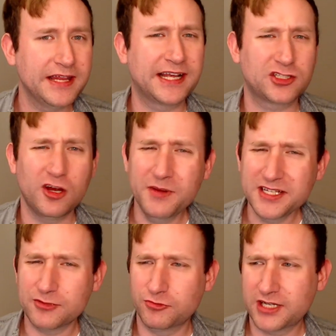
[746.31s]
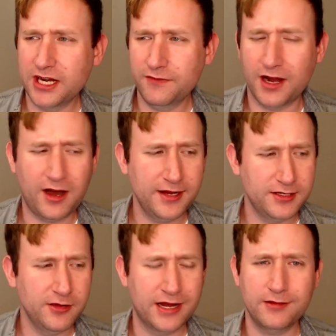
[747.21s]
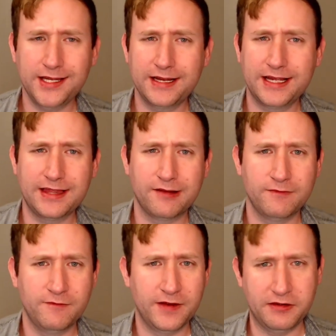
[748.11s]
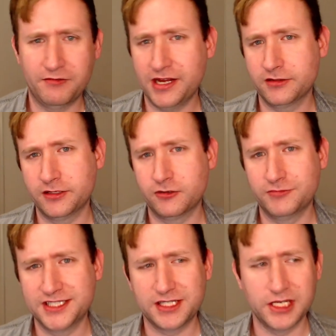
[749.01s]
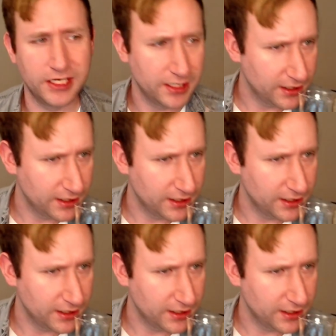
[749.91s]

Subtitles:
Like strawberry is a kind of an odd note. I don't think I get that very regularly on whiskey.